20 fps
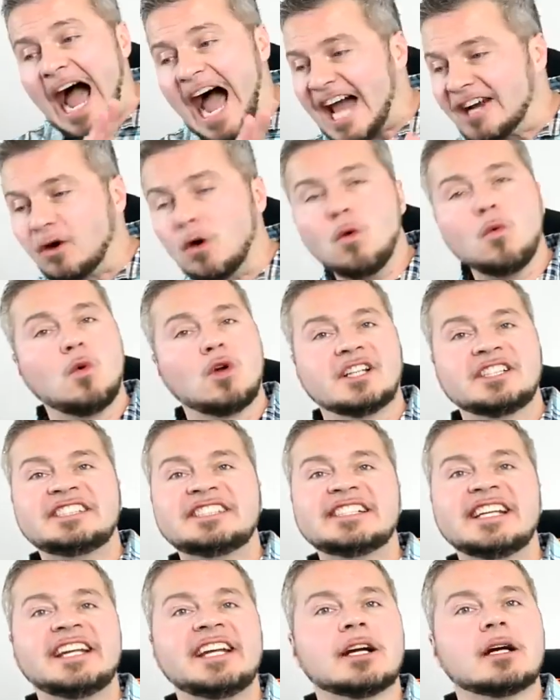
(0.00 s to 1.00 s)
I don't want to
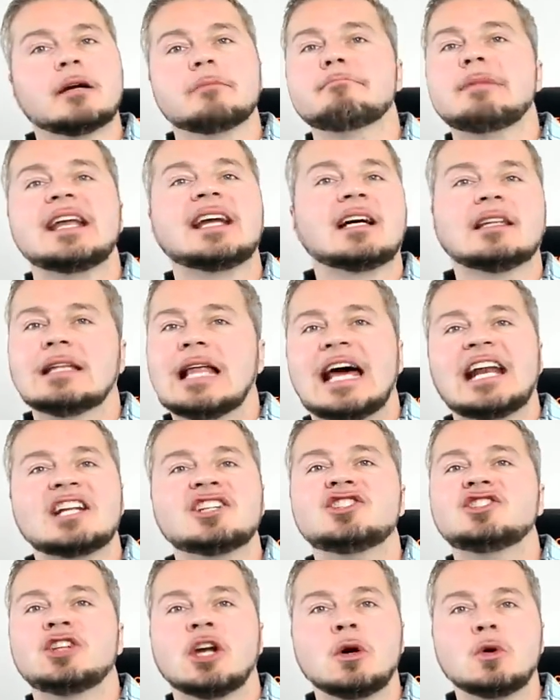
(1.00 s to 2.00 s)
sit here and make a lot
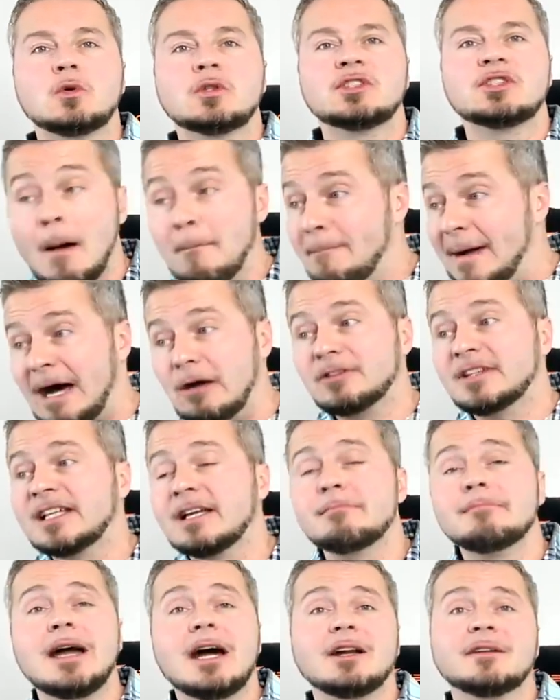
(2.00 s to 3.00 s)
of jokes about
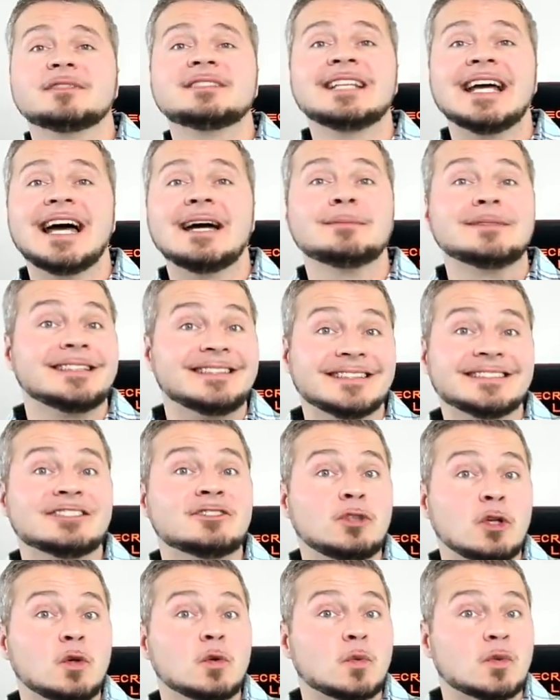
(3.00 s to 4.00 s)
the amount of time that this
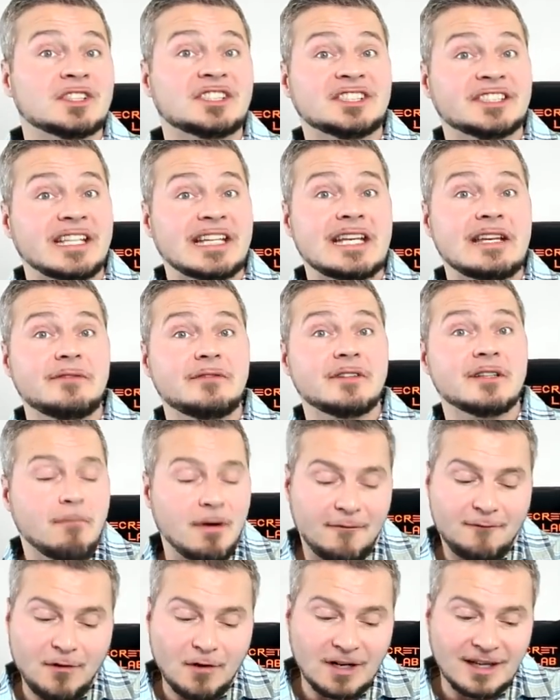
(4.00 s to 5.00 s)
dude received,
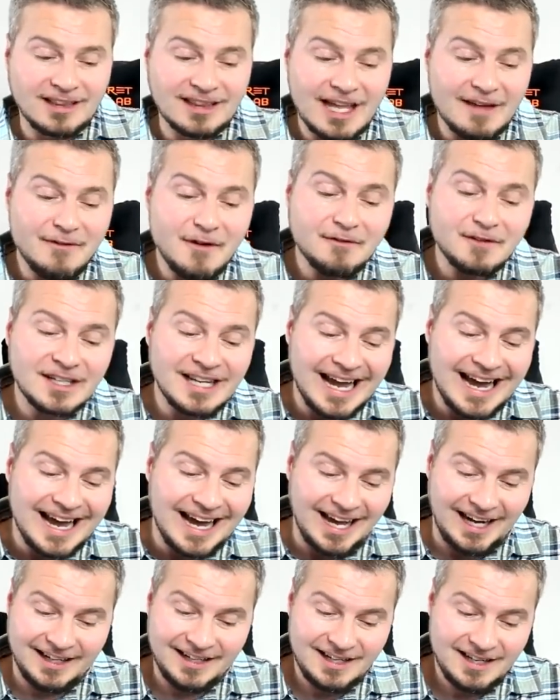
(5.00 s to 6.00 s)
but for the love of
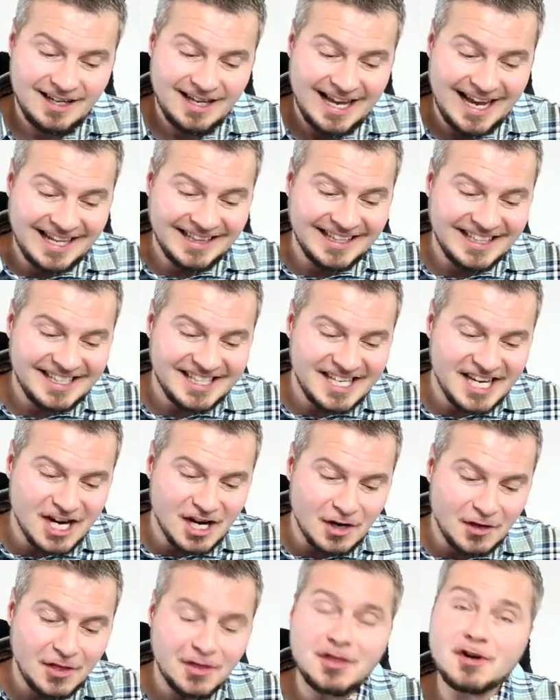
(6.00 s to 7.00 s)
God, in the
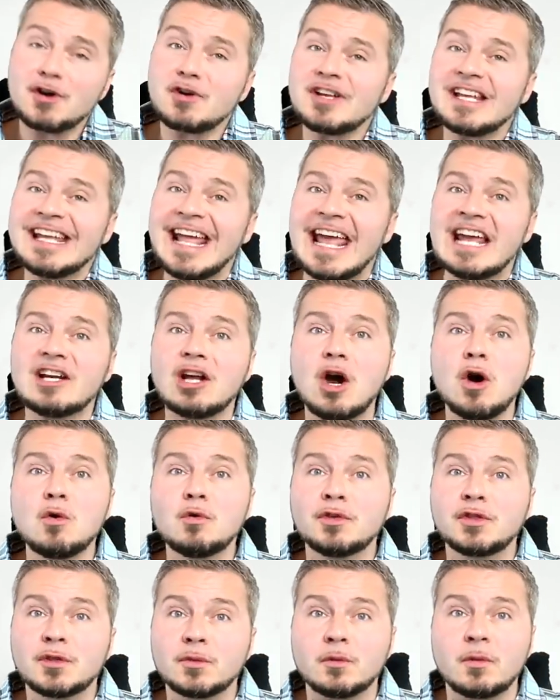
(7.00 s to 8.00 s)
year
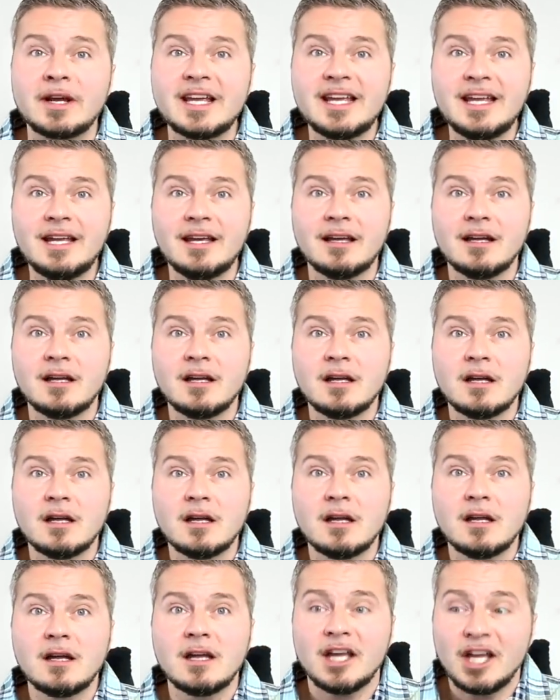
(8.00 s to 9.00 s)
3803,
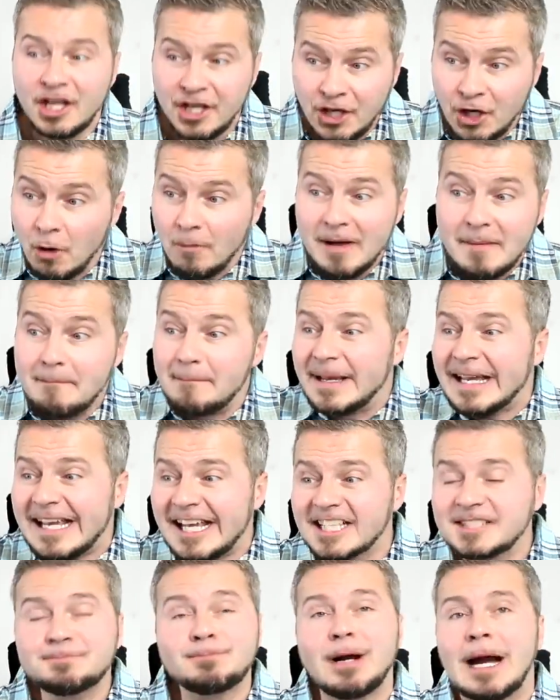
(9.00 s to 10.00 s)
human
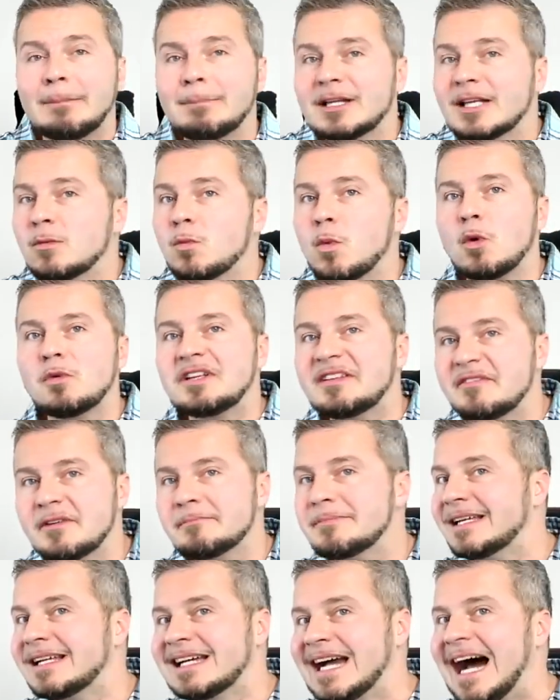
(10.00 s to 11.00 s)
beings probably won't
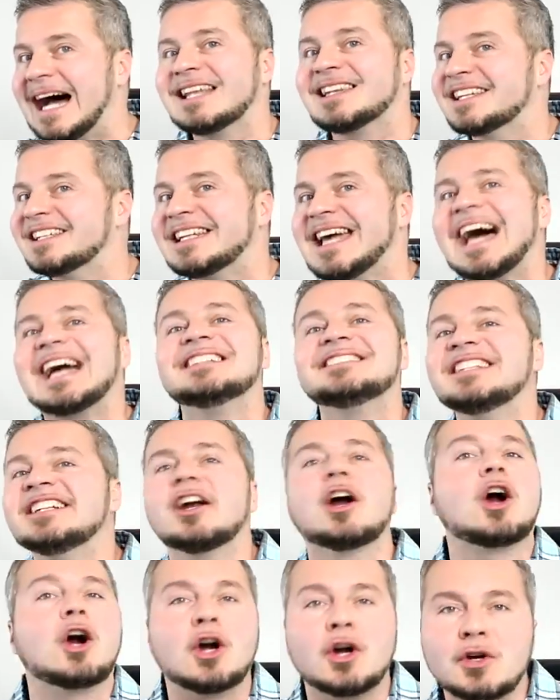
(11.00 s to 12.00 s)
even be
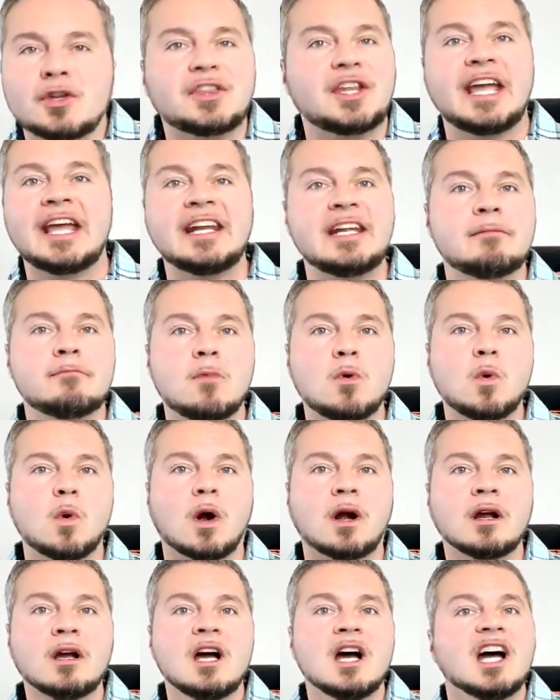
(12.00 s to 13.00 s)
colonizing Earth
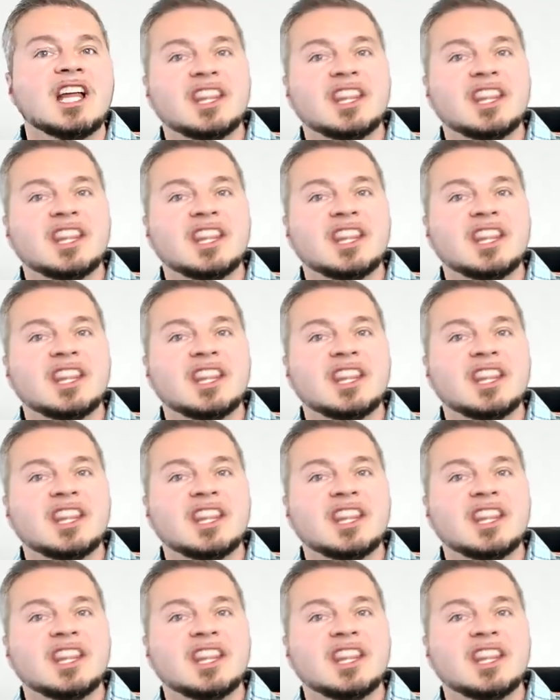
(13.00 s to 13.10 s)
anymore.